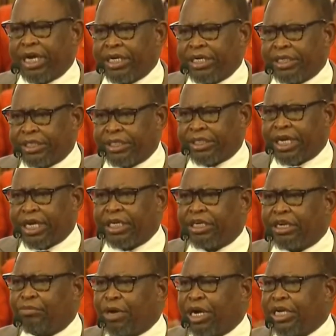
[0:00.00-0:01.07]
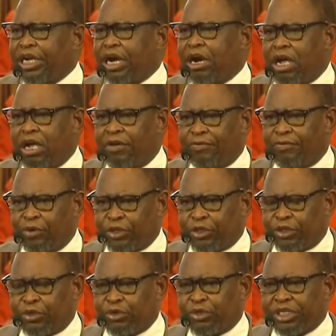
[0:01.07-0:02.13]
the moment, it looks like there's going to be
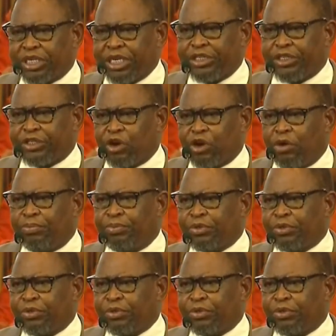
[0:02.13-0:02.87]
a shortfall